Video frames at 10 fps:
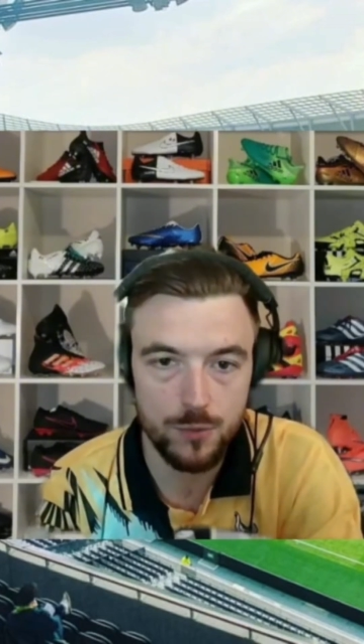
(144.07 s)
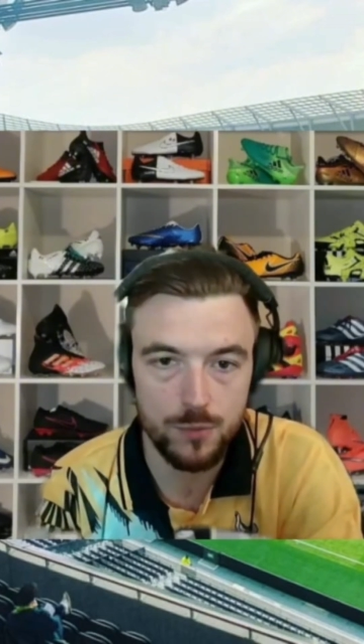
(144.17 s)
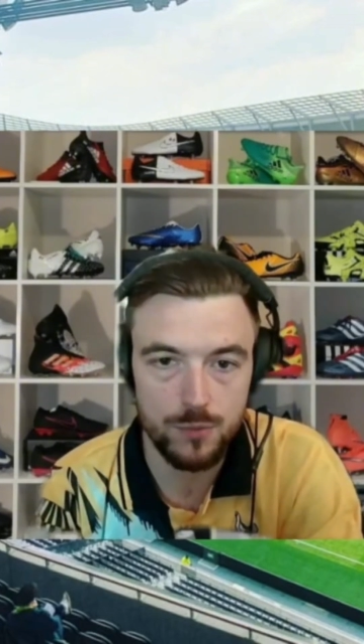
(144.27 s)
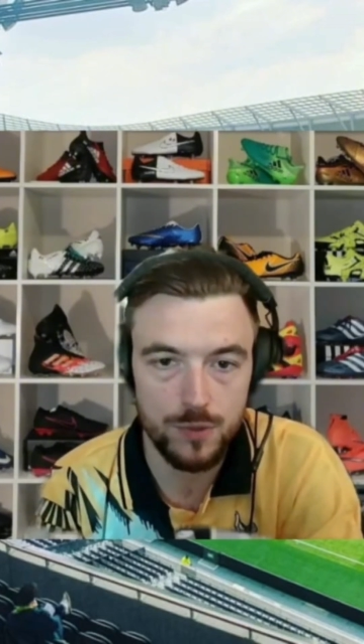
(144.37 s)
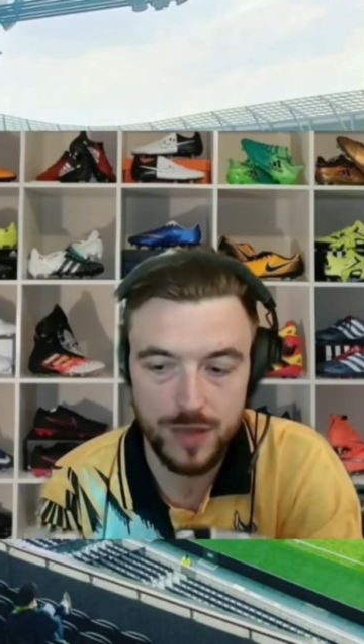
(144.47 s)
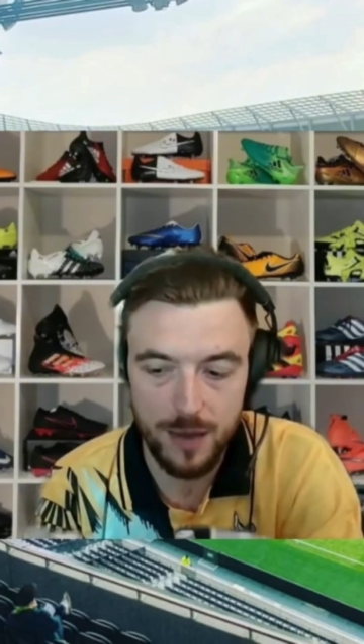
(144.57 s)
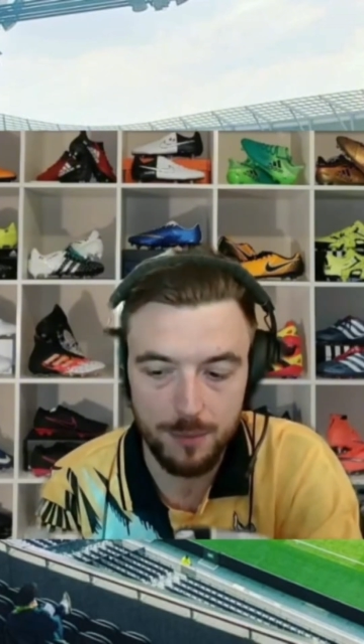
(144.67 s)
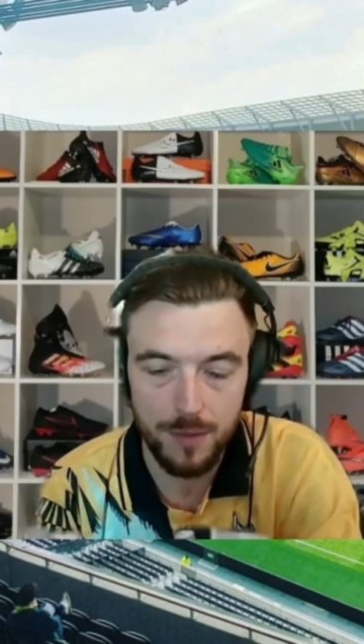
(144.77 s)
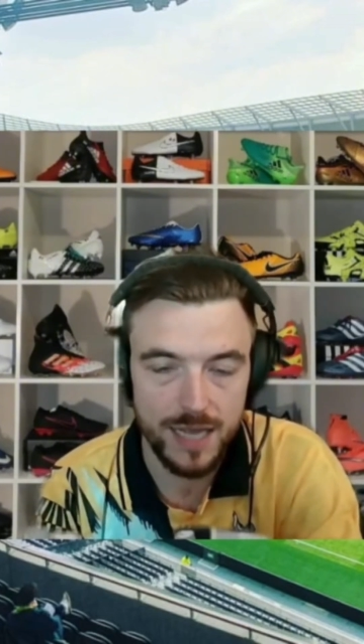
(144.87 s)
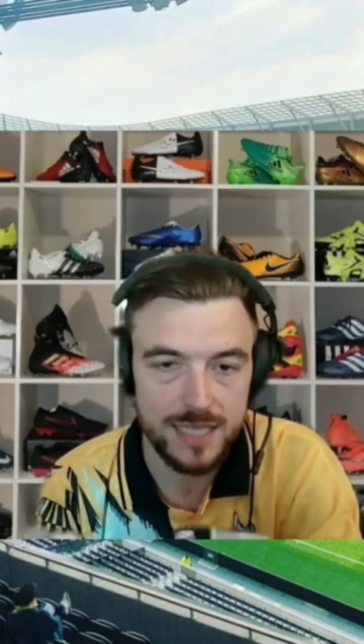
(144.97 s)
that
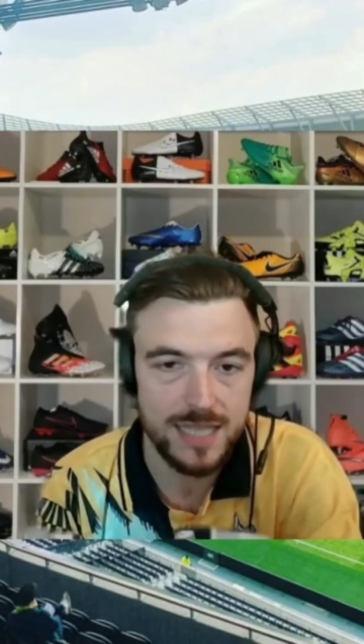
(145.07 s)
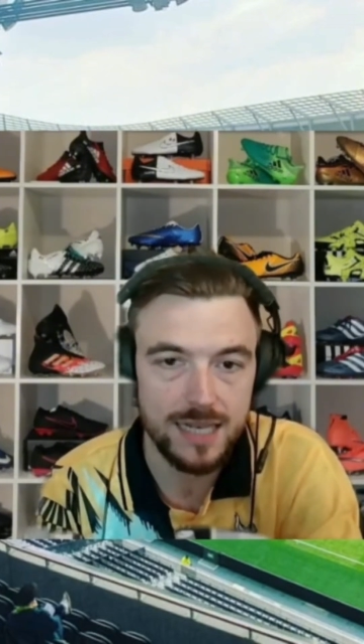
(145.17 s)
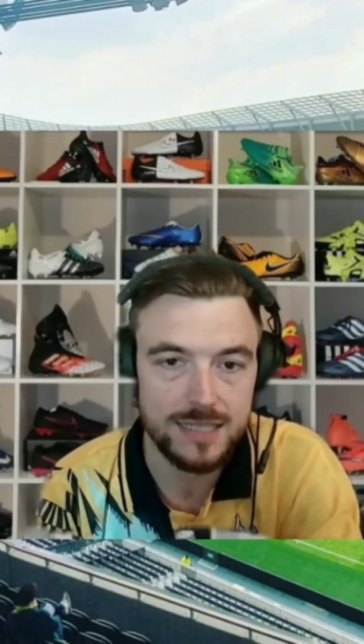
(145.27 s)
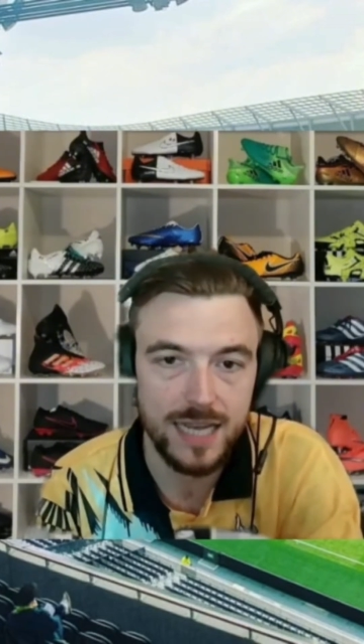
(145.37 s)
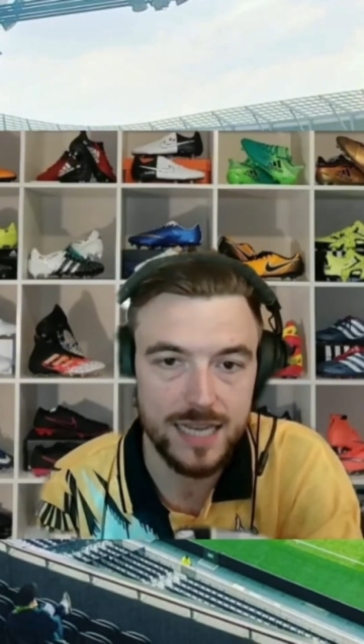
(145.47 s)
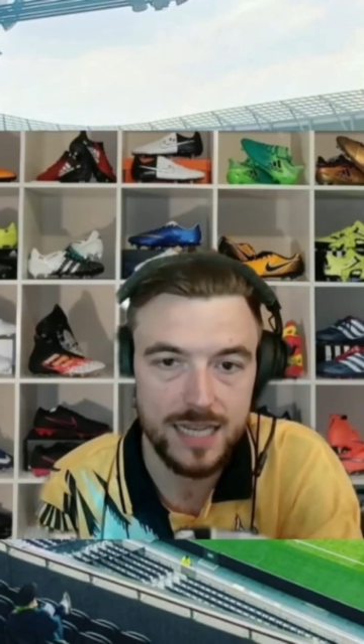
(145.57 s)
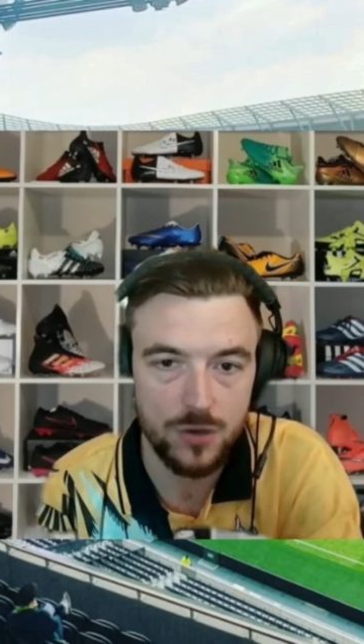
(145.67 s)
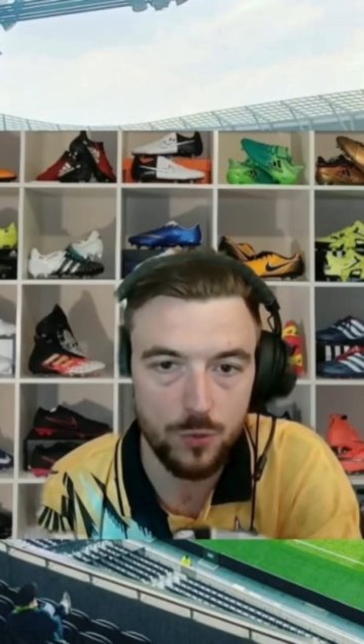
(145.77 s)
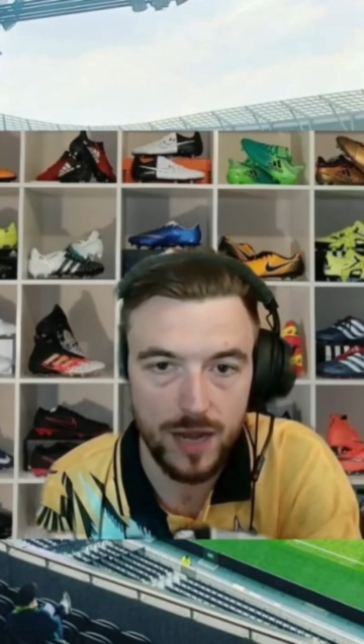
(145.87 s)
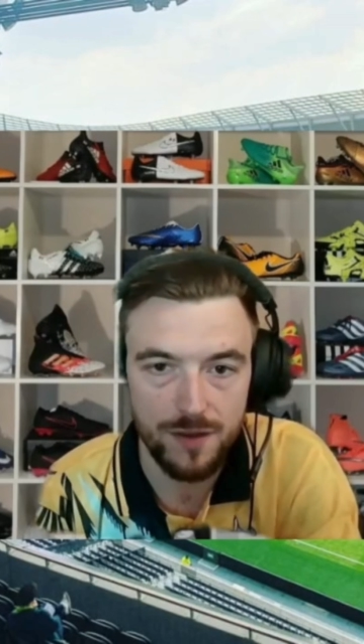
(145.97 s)
money is then taken
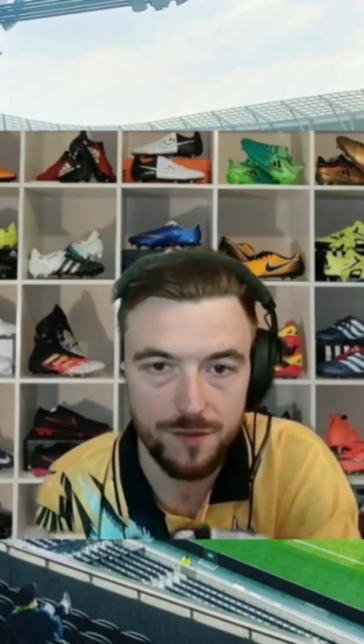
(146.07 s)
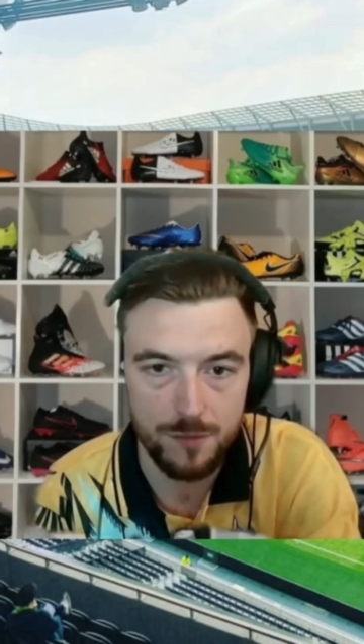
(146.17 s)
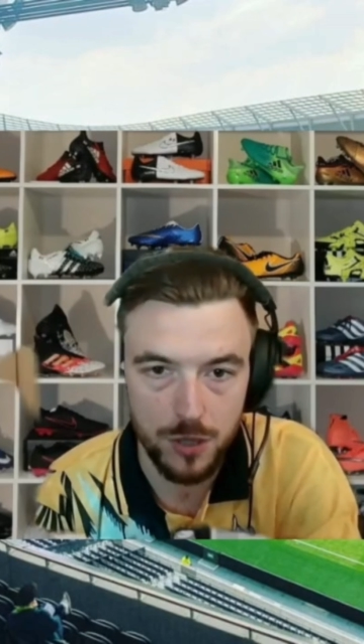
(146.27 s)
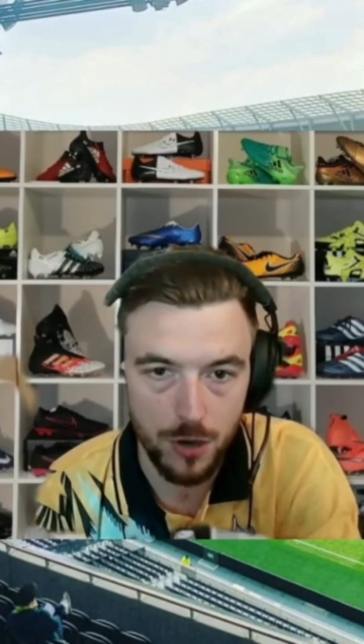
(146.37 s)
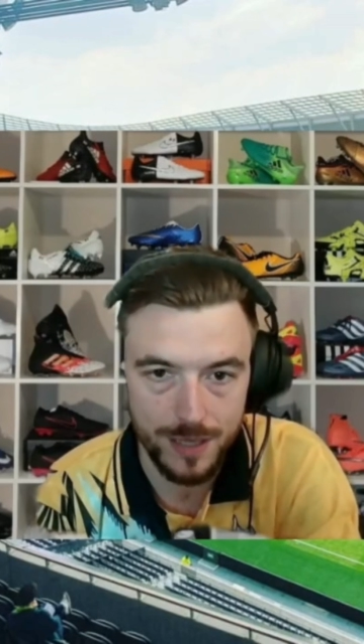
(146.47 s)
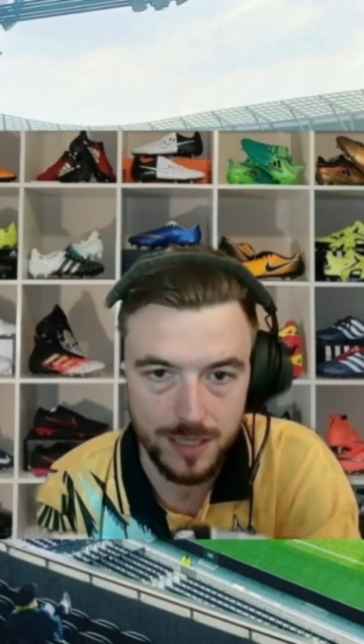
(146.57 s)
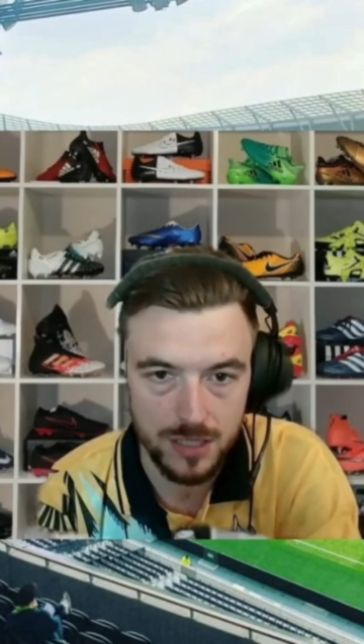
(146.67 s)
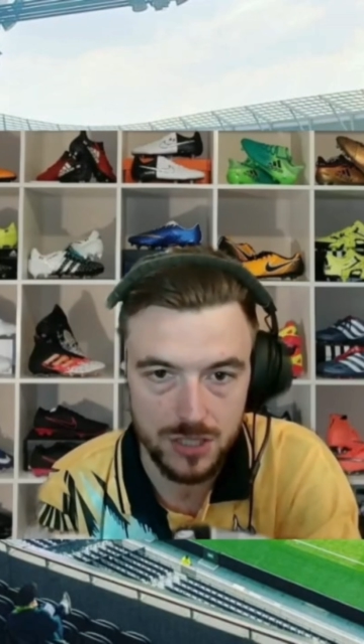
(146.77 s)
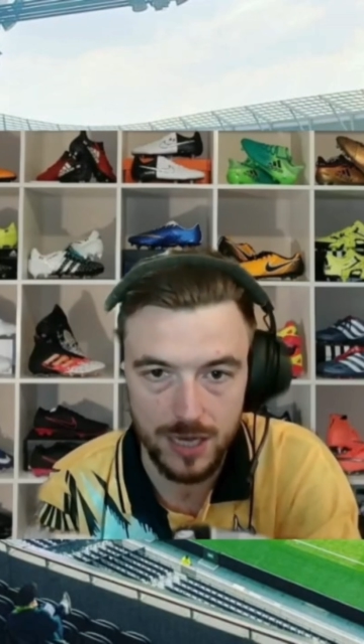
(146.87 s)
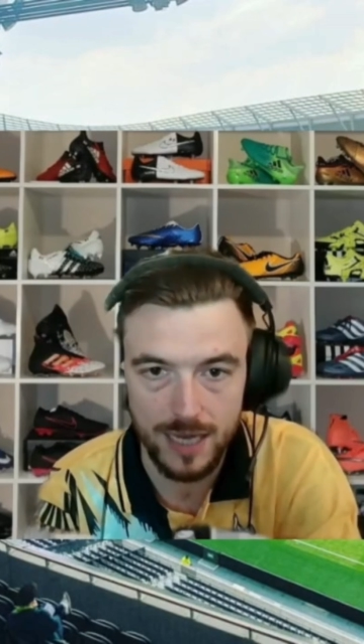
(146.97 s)
away from going
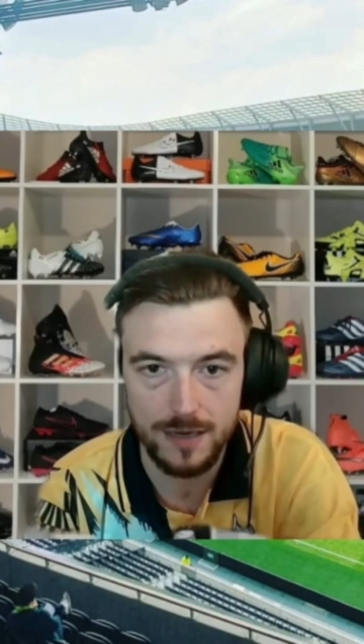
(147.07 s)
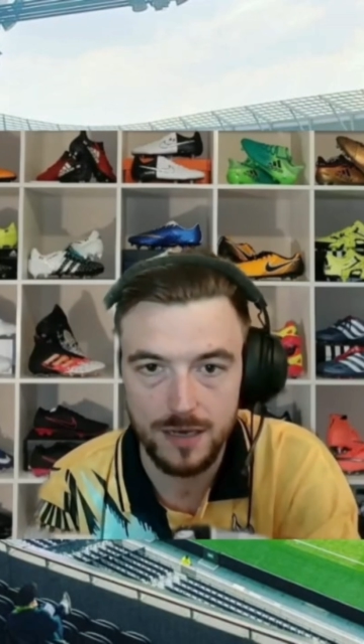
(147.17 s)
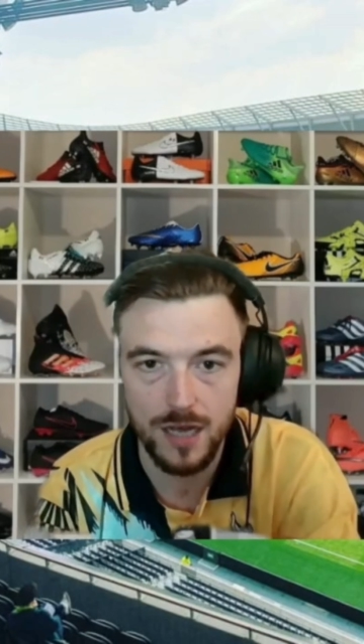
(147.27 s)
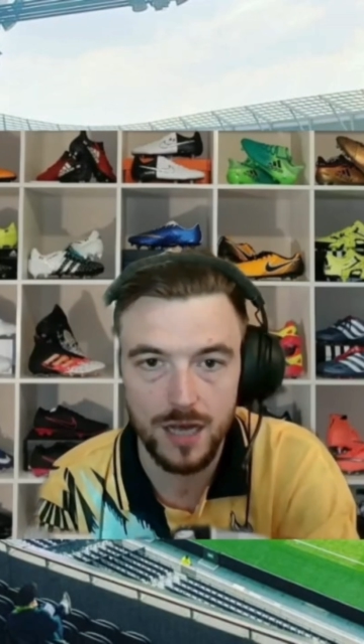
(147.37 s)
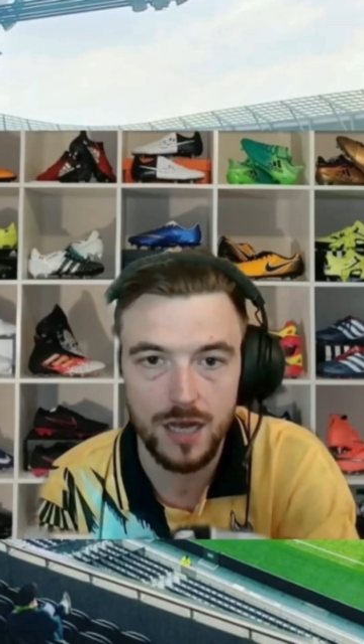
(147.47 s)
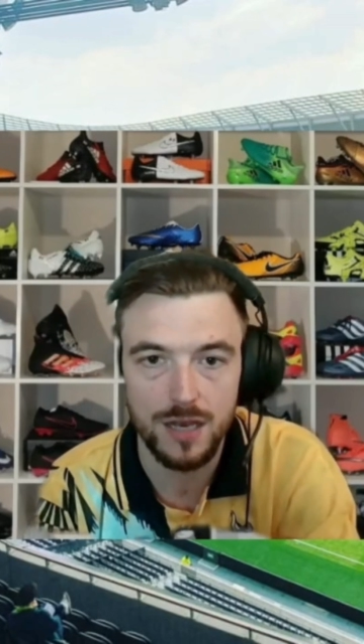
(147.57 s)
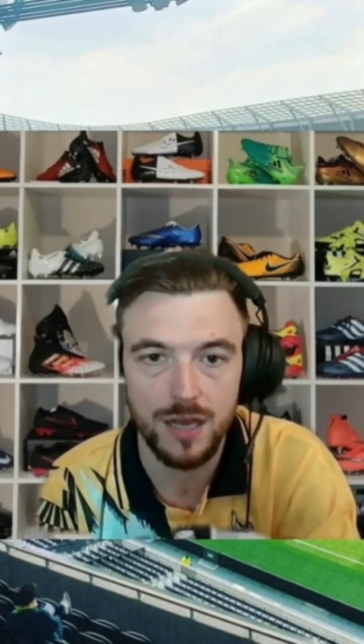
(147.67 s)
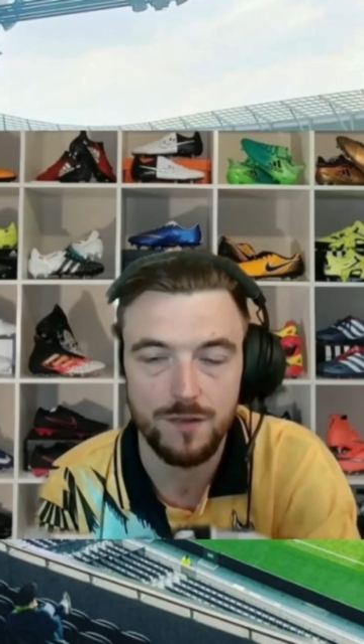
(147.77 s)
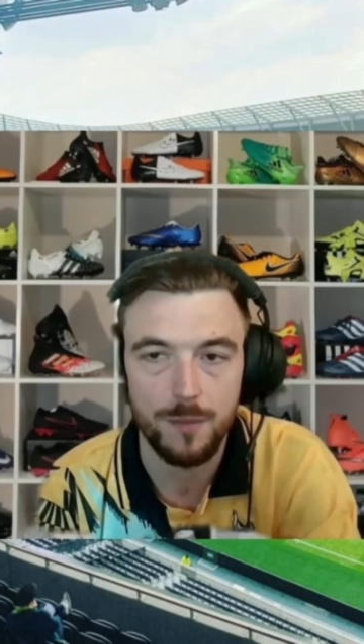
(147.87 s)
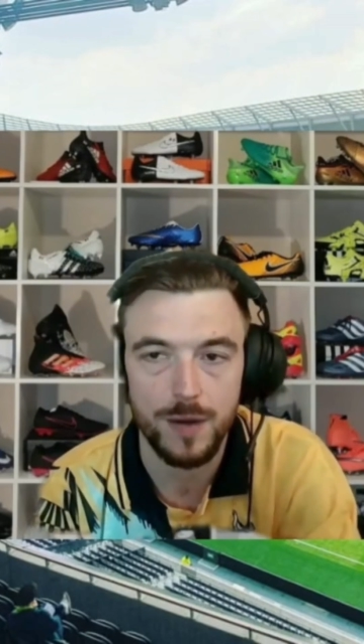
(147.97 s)
to sign
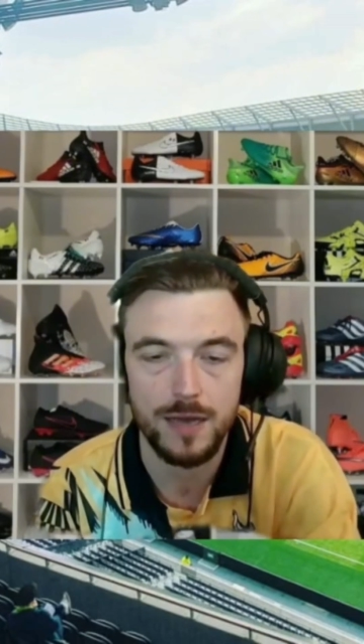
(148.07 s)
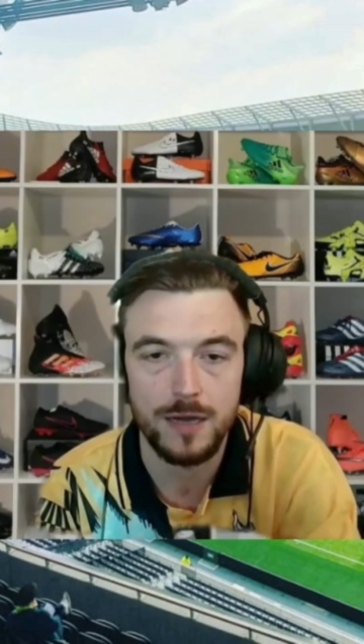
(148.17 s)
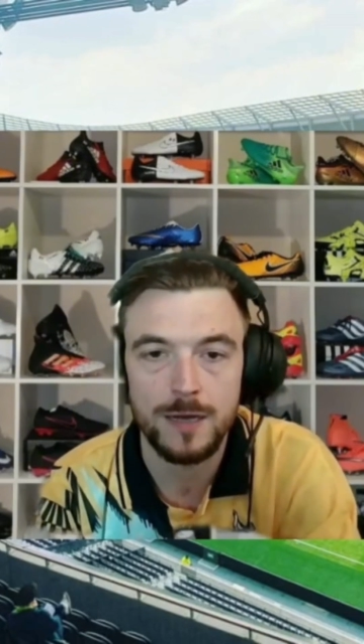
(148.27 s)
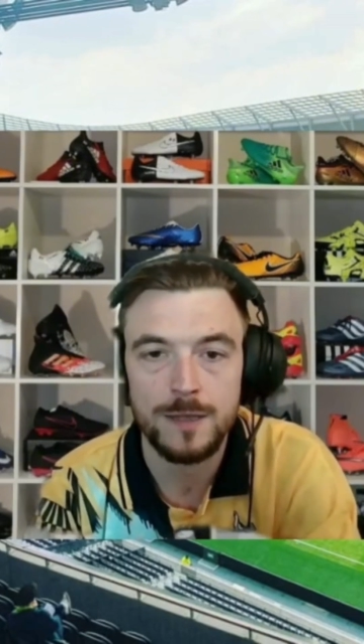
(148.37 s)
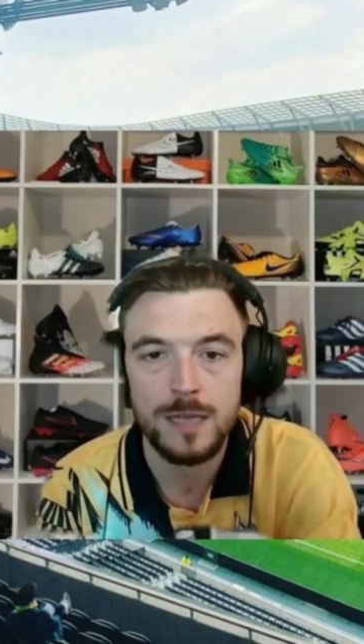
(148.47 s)
another player.